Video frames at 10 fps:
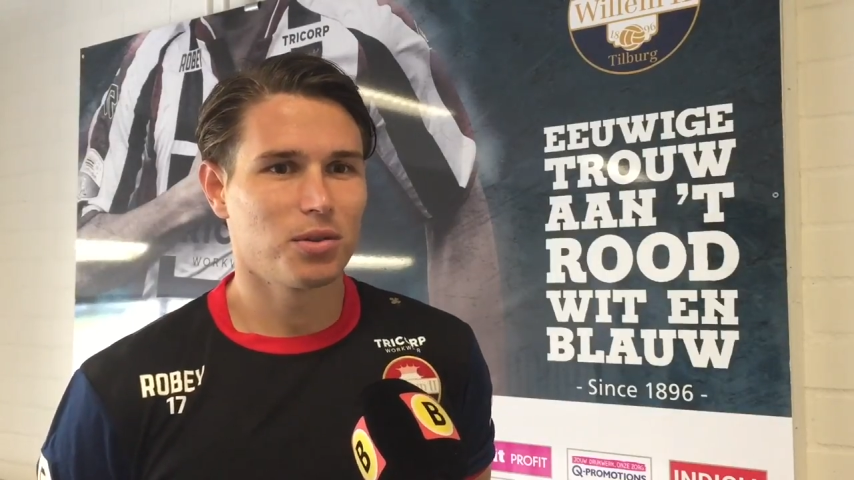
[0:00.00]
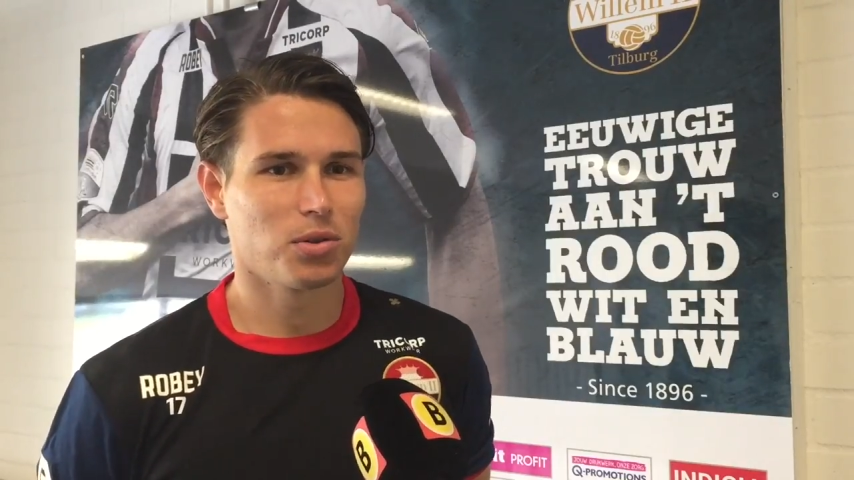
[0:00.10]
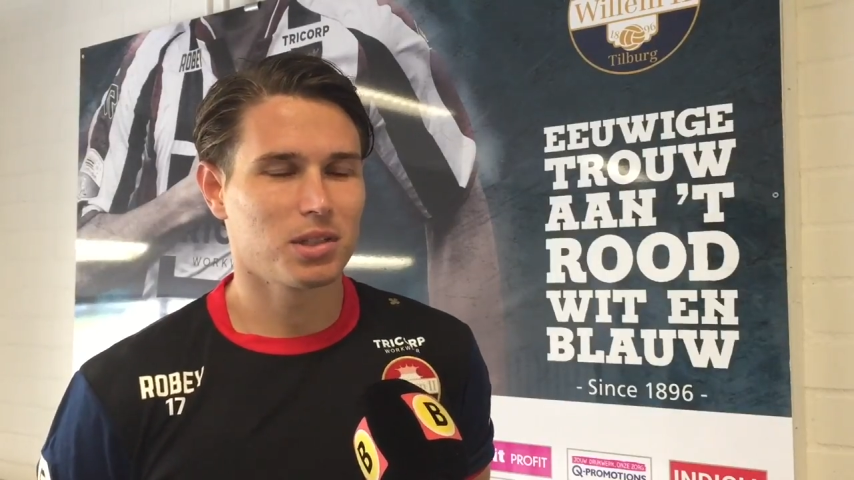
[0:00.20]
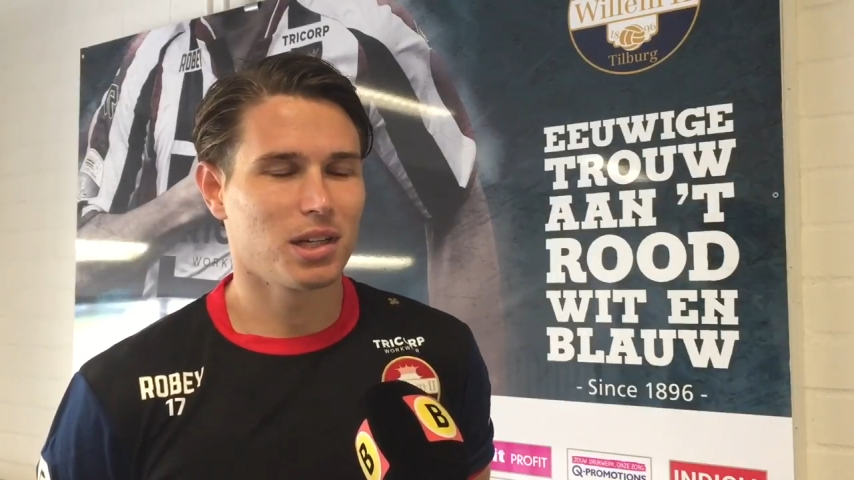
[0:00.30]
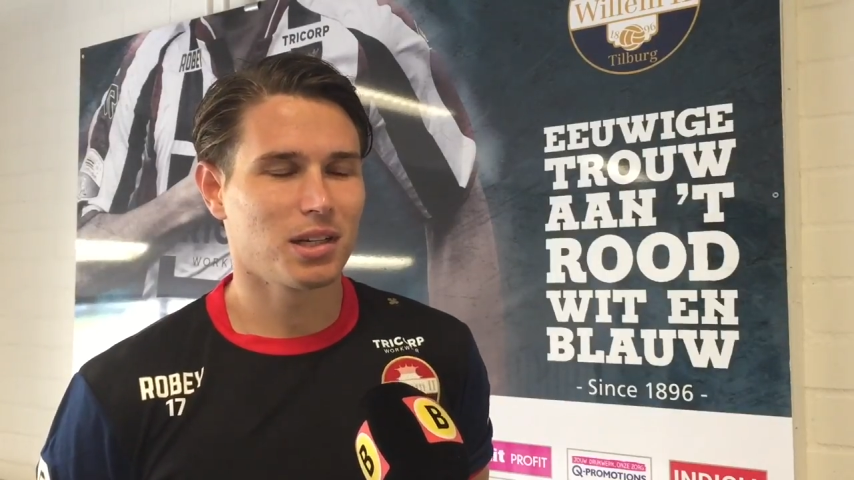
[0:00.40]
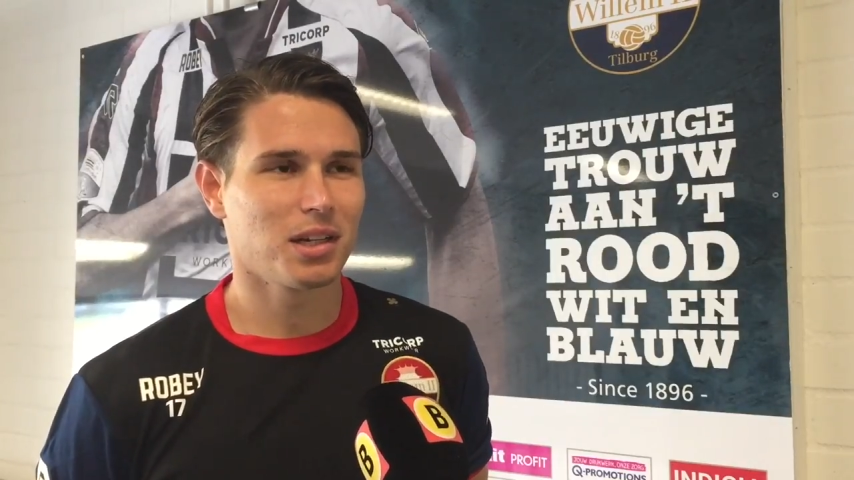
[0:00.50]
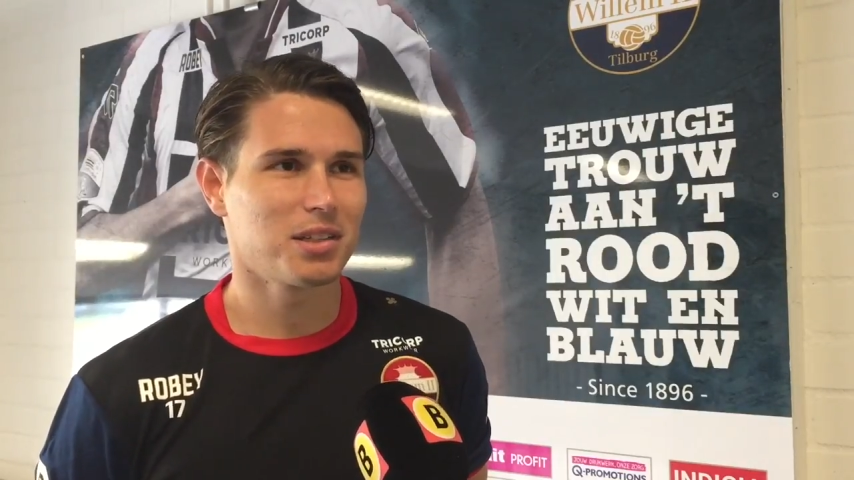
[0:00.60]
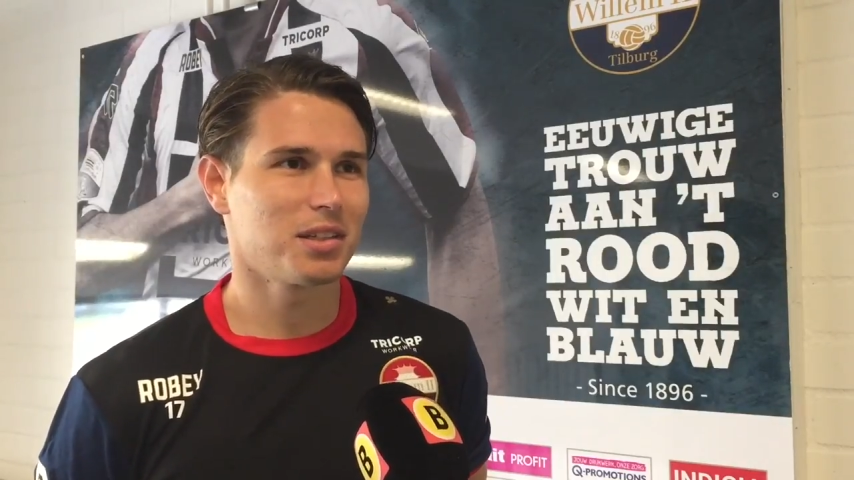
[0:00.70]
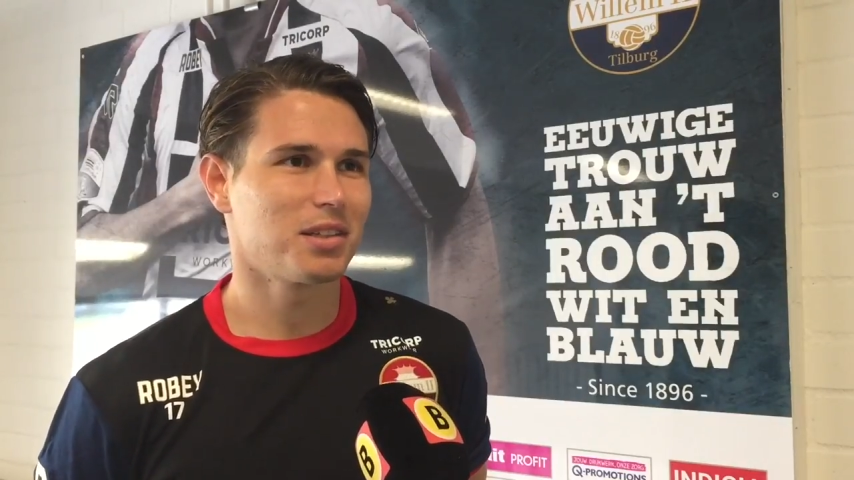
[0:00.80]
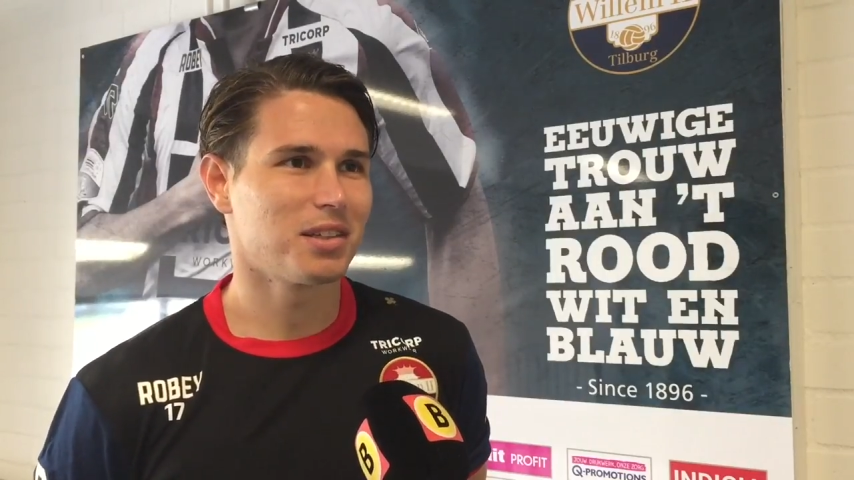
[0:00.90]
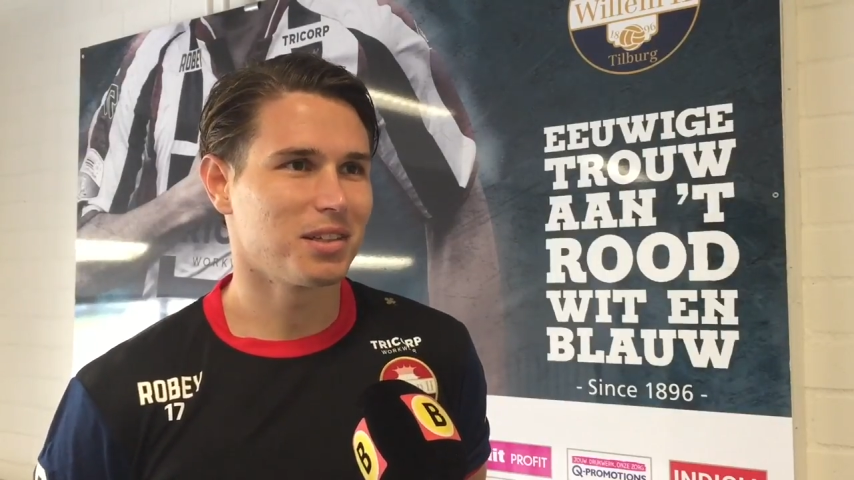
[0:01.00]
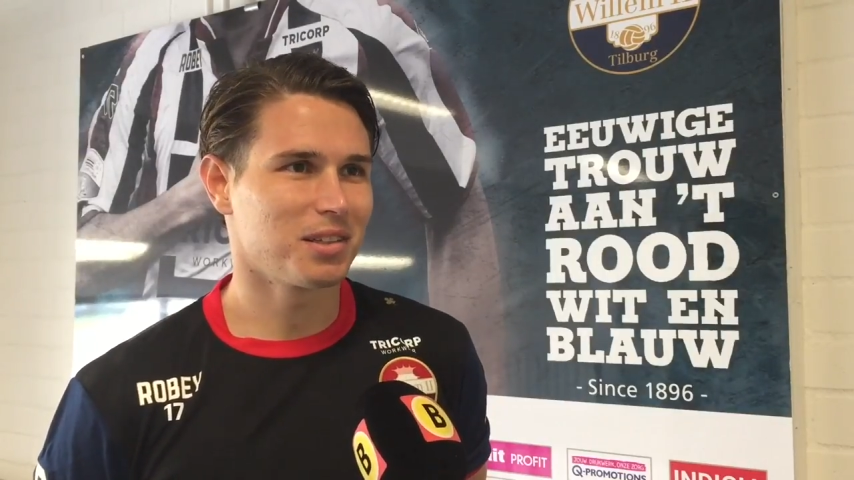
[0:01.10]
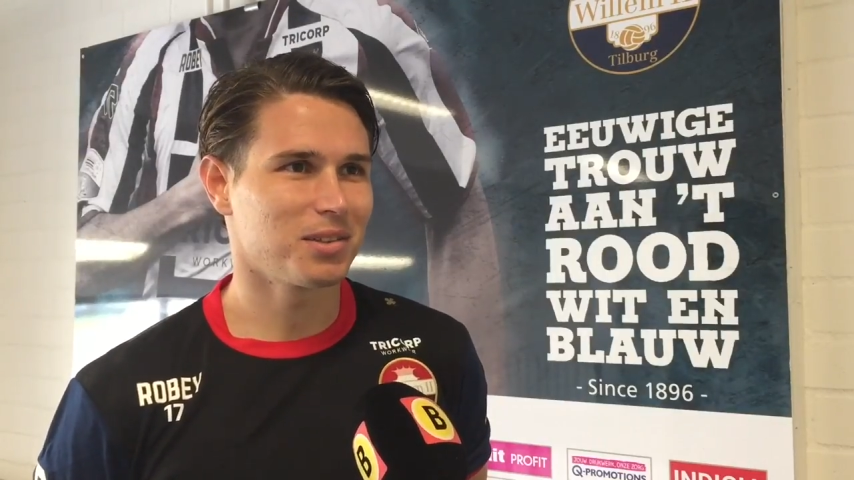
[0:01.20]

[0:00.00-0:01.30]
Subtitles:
Looks like a nice city,